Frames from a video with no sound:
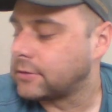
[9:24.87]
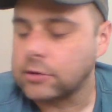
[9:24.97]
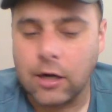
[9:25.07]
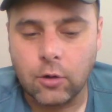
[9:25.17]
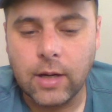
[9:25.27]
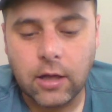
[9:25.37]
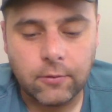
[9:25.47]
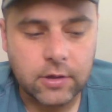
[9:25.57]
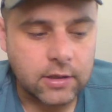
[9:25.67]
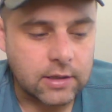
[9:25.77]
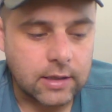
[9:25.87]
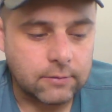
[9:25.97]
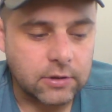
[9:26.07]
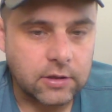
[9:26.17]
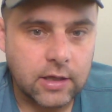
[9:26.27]
Taco Bell I really, I
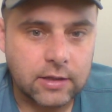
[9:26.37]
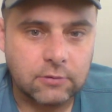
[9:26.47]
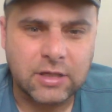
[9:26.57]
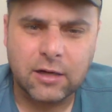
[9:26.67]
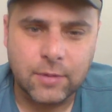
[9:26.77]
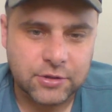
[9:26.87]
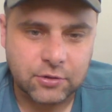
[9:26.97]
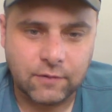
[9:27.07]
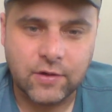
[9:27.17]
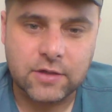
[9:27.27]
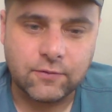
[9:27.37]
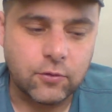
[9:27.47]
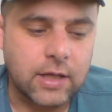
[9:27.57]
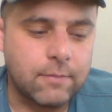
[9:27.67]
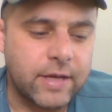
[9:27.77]
really like, though. Taco Bell is the only fast
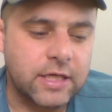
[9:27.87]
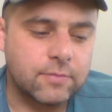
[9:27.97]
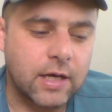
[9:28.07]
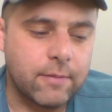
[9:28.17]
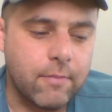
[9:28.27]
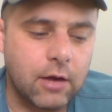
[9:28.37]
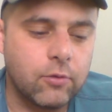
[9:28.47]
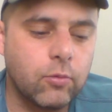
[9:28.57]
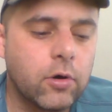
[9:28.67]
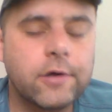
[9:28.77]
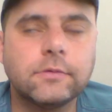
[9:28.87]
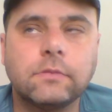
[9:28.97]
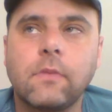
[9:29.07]
food that makes my mouth water